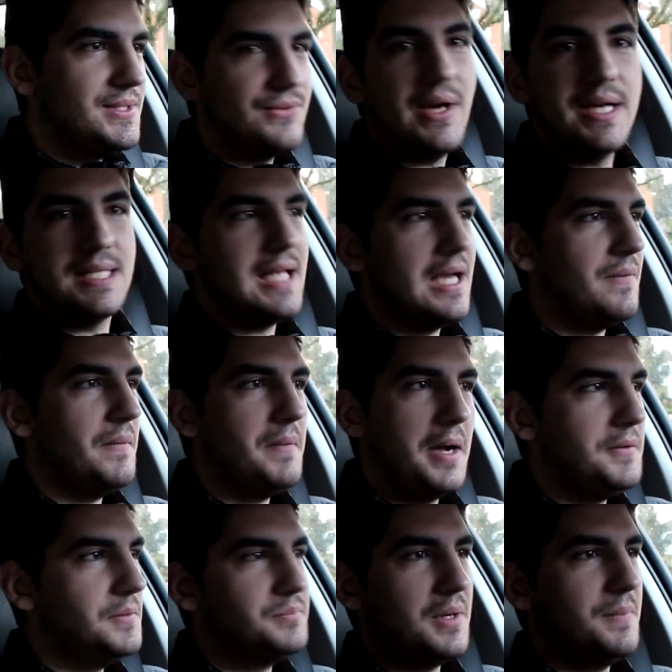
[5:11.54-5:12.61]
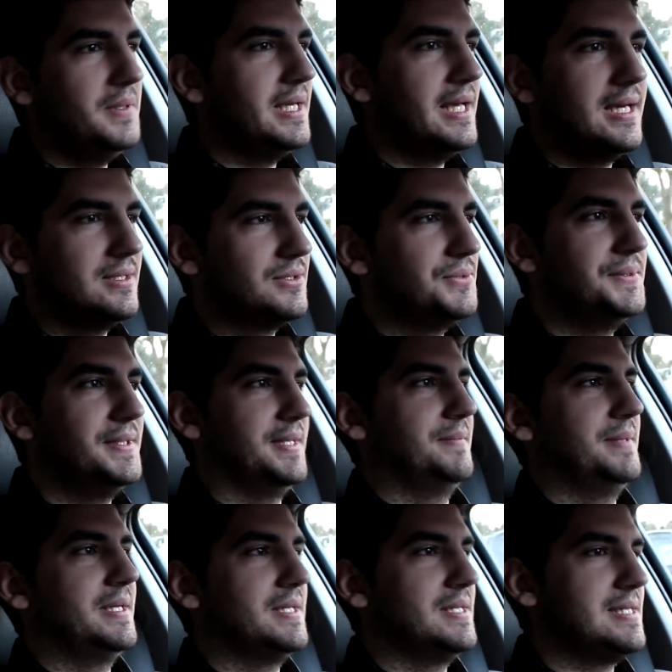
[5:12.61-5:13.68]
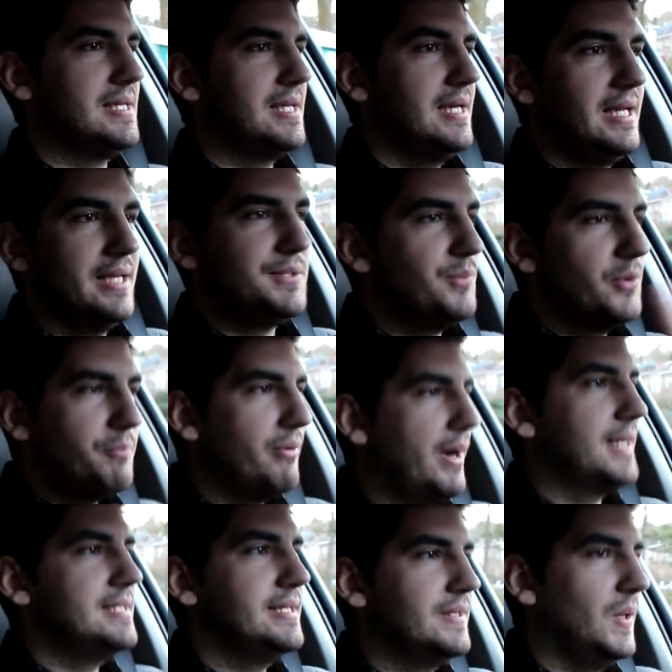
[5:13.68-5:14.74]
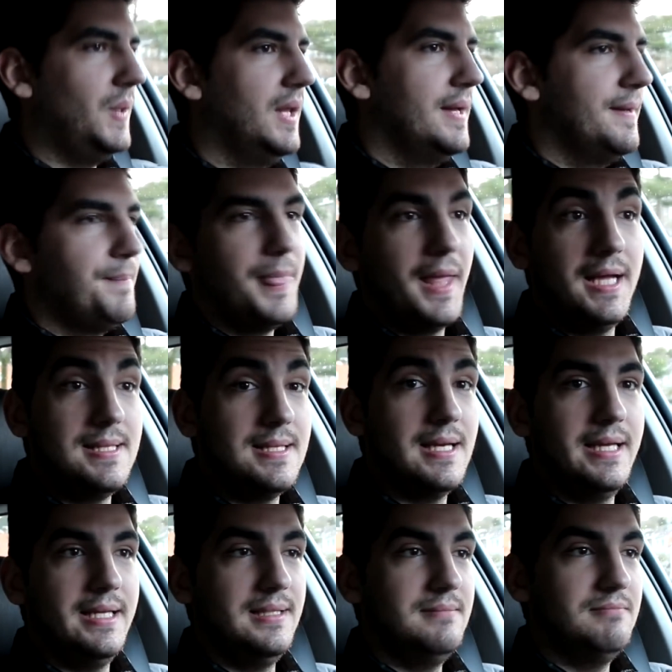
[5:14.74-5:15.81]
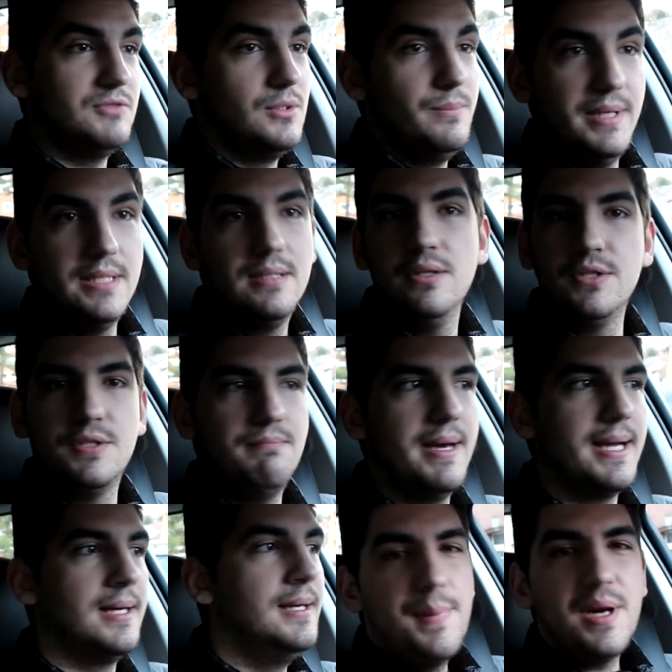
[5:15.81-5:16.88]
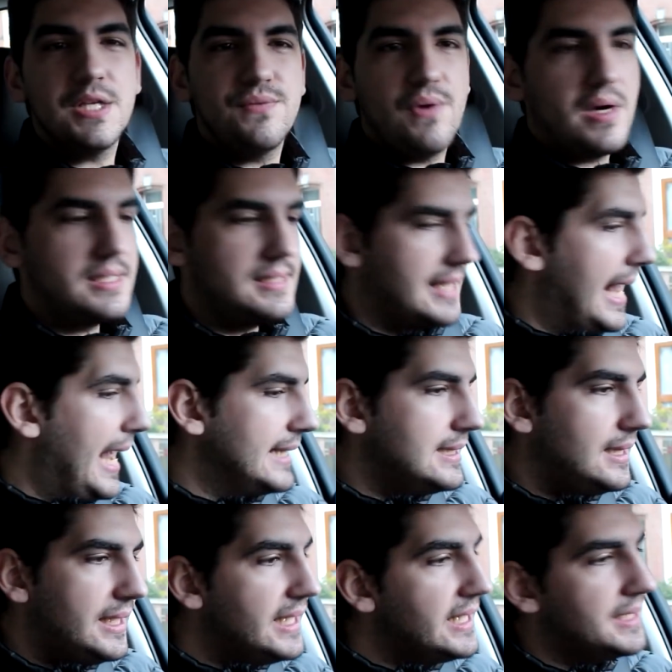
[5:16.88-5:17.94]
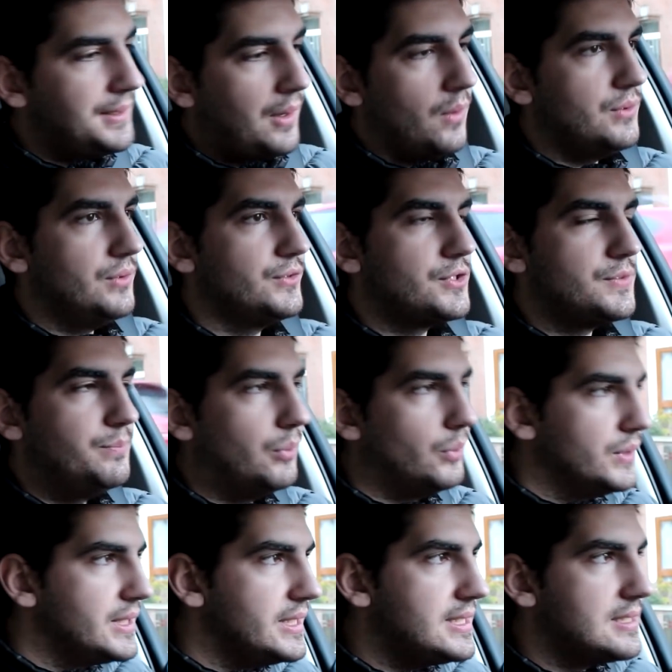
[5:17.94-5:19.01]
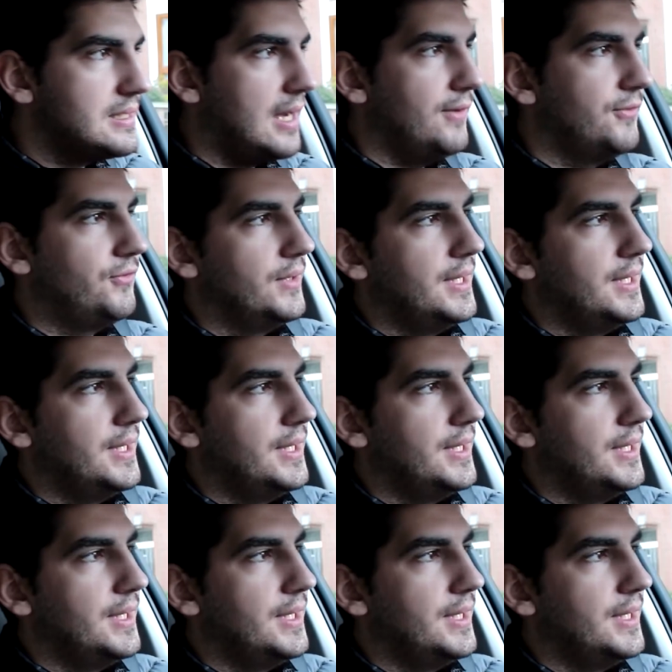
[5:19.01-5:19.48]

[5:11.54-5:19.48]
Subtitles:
right now, I would probably get a Touring because it's more practical and to me it looks better. But as far as handling and all those sporty stuff,